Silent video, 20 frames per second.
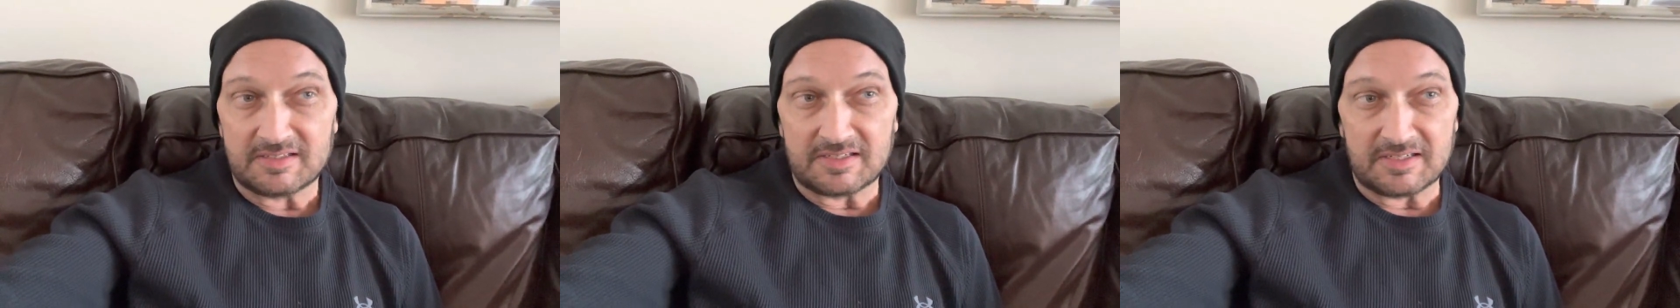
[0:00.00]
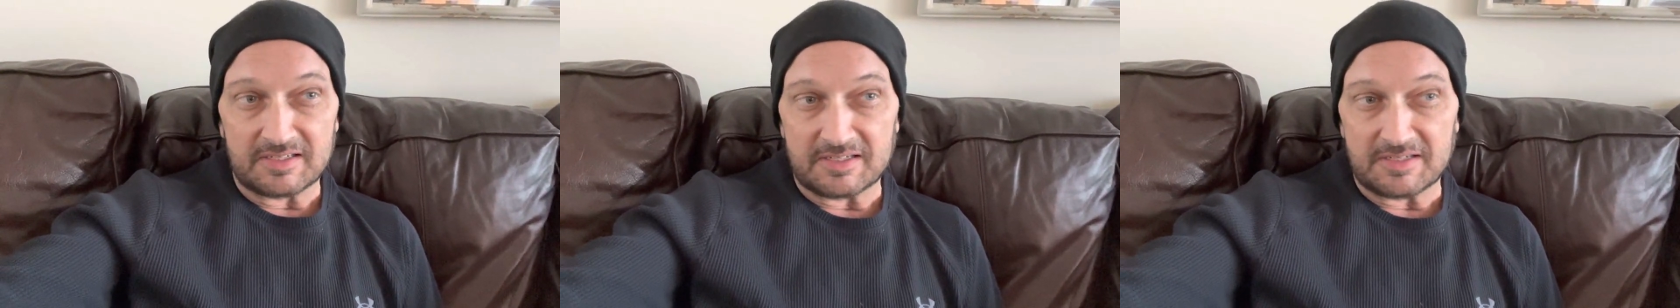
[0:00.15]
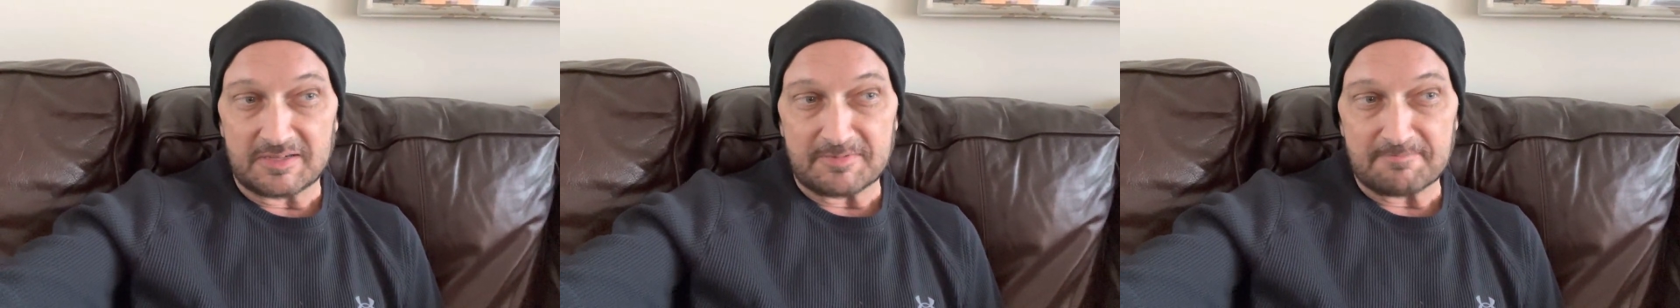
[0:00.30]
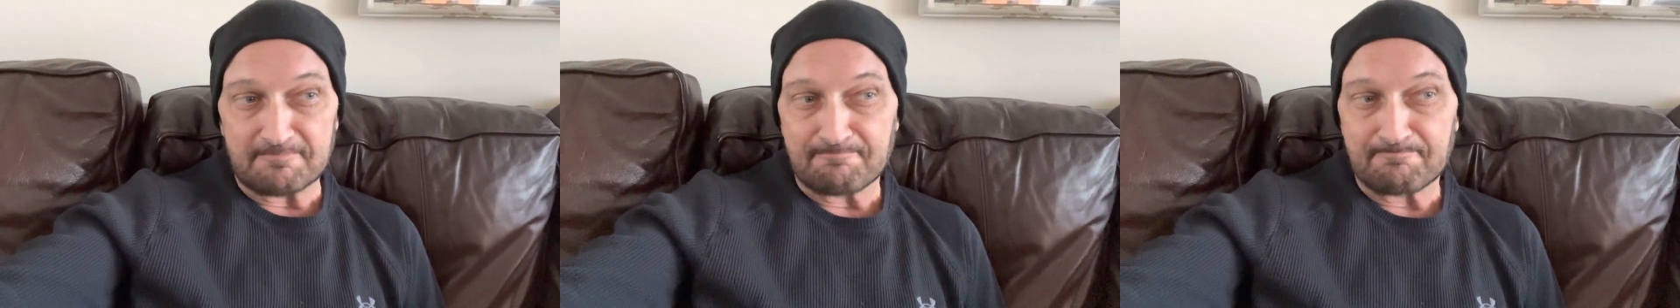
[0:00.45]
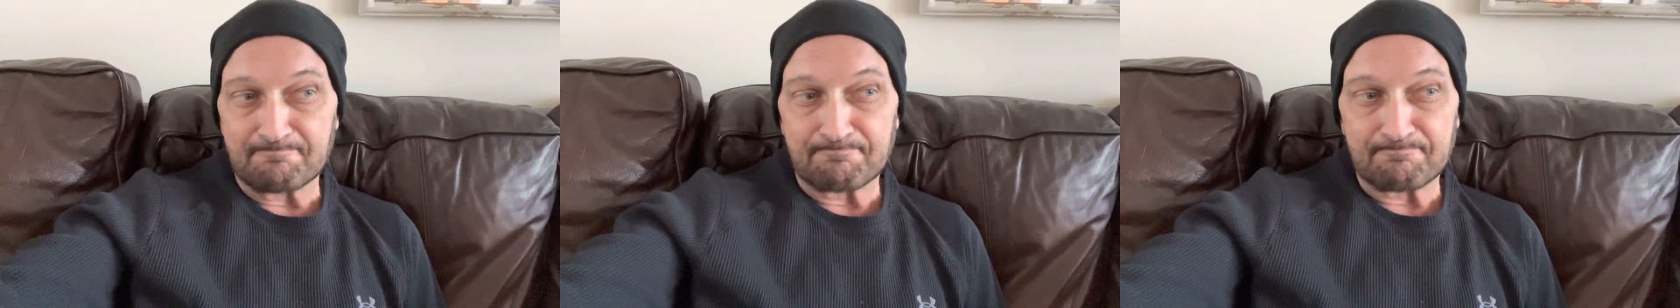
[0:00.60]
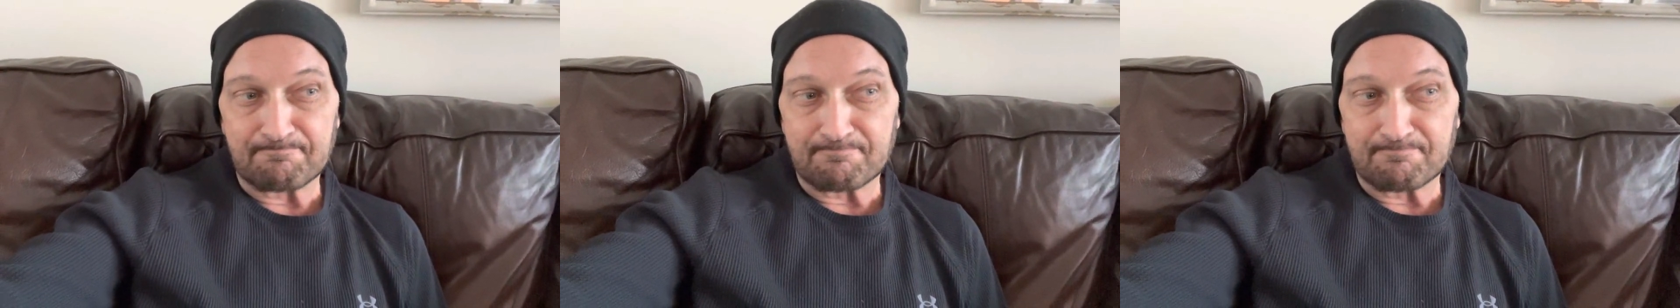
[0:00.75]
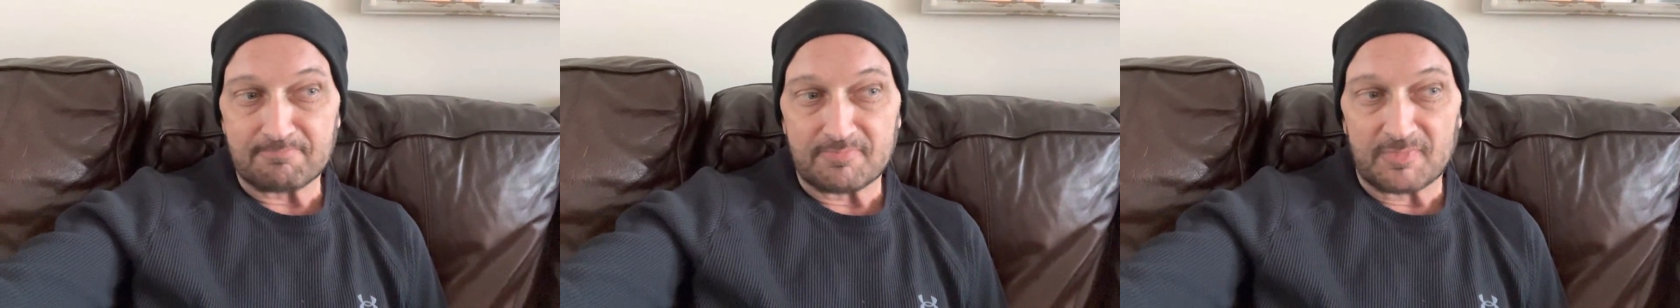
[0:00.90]
I don't
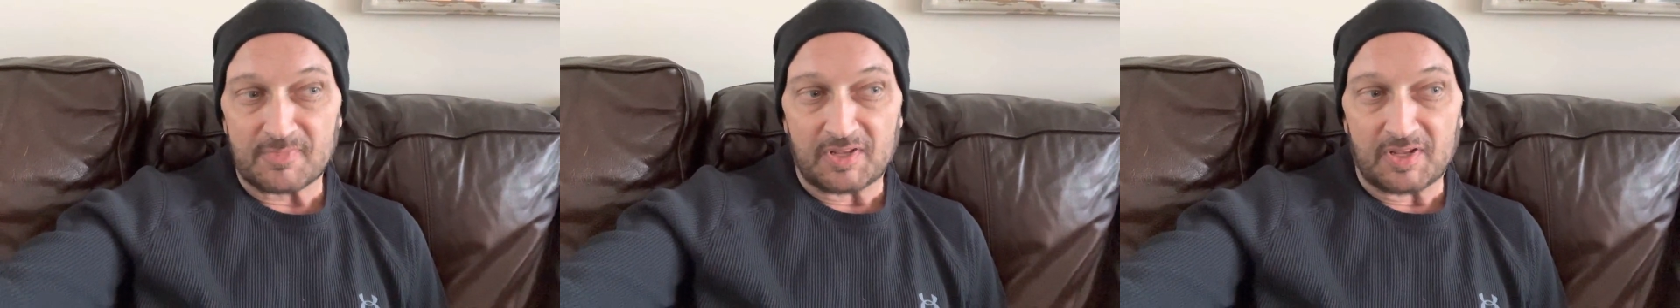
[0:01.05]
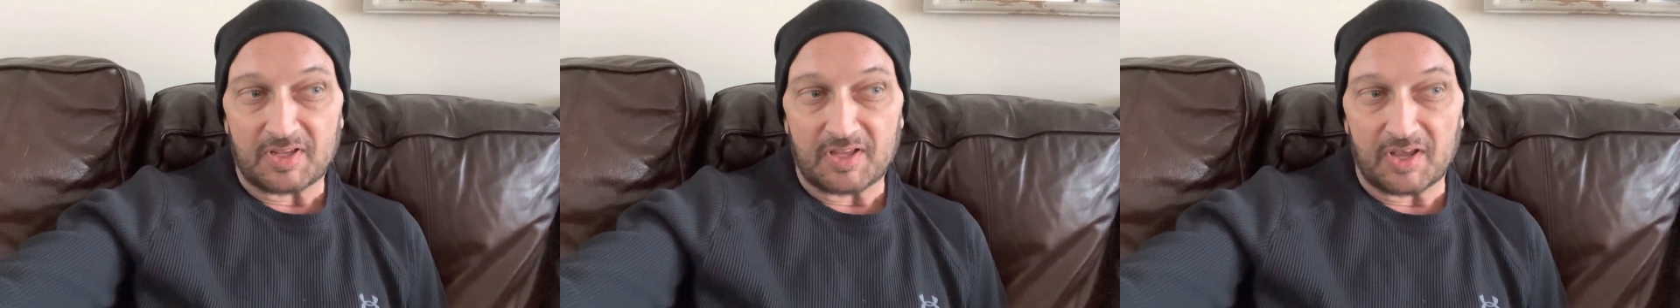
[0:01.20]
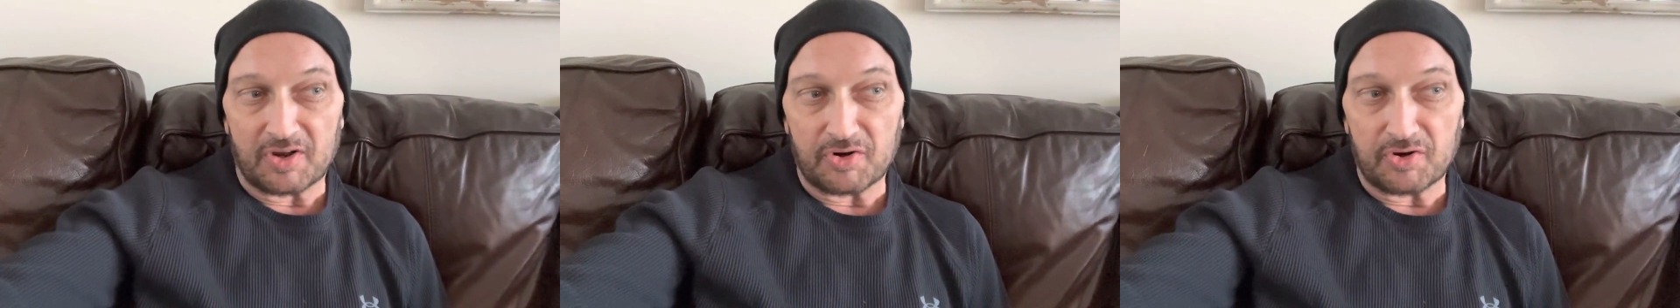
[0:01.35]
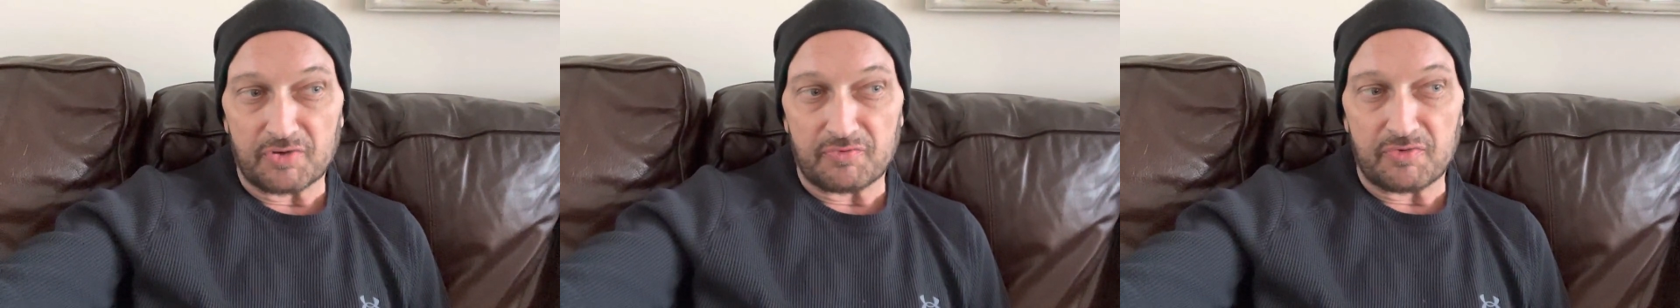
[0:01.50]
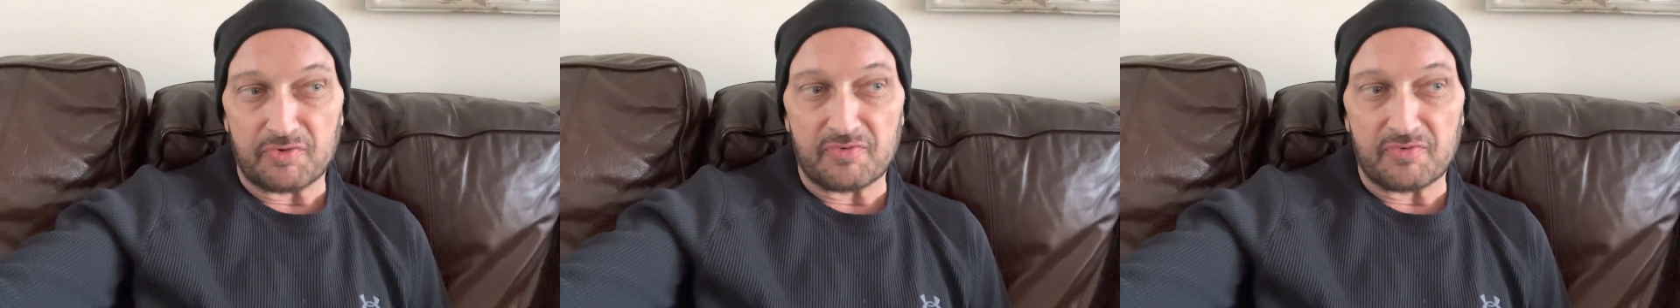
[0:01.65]
know if